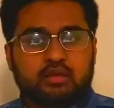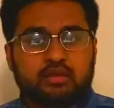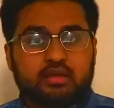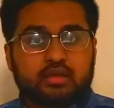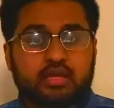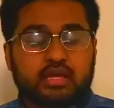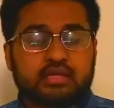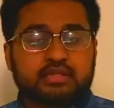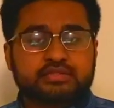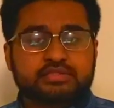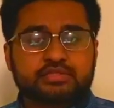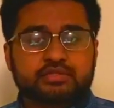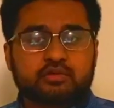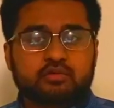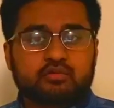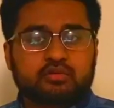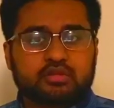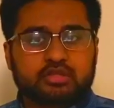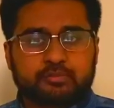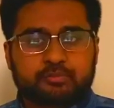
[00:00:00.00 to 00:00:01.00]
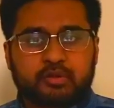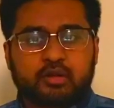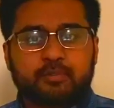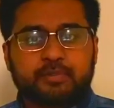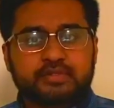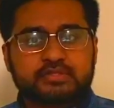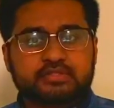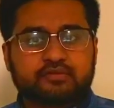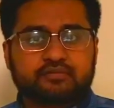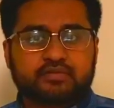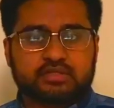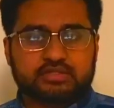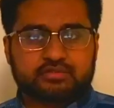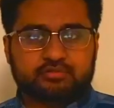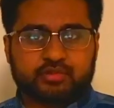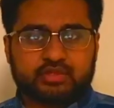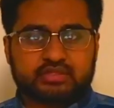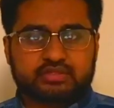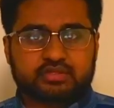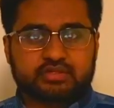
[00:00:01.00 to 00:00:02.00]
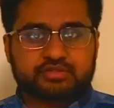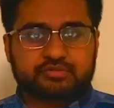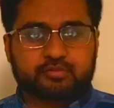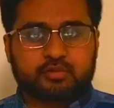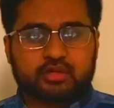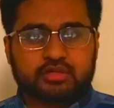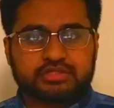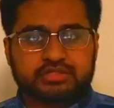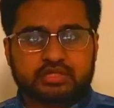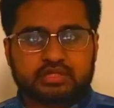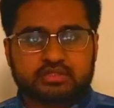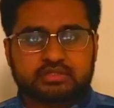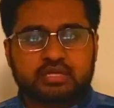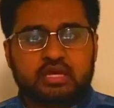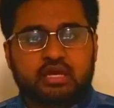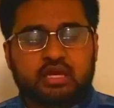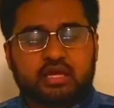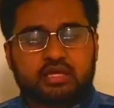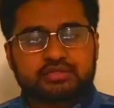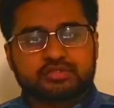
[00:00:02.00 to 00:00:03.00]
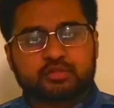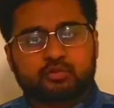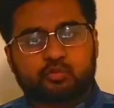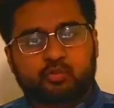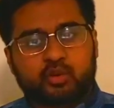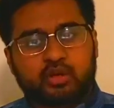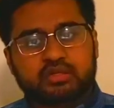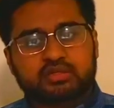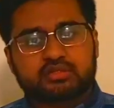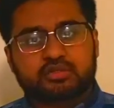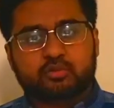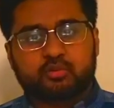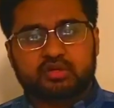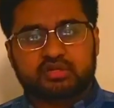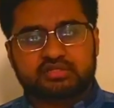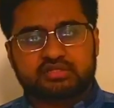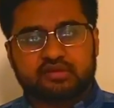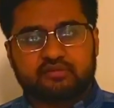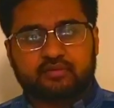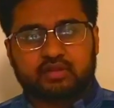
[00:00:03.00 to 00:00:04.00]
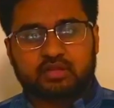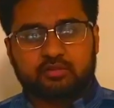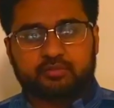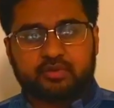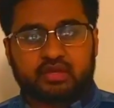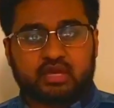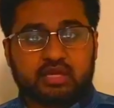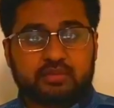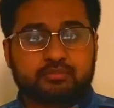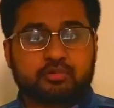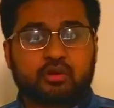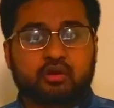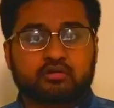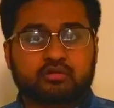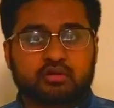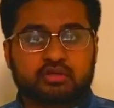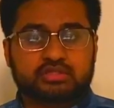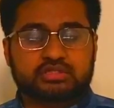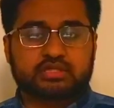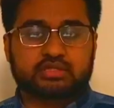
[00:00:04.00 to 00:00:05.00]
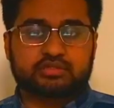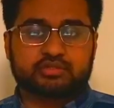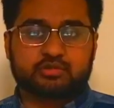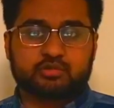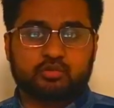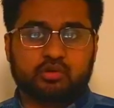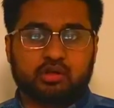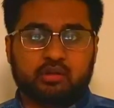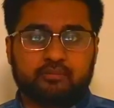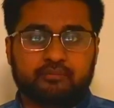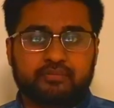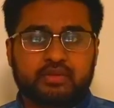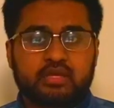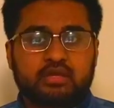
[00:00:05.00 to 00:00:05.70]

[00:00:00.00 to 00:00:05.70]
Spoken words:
And so the purpose of this research project is to work towards developing a prognostic tool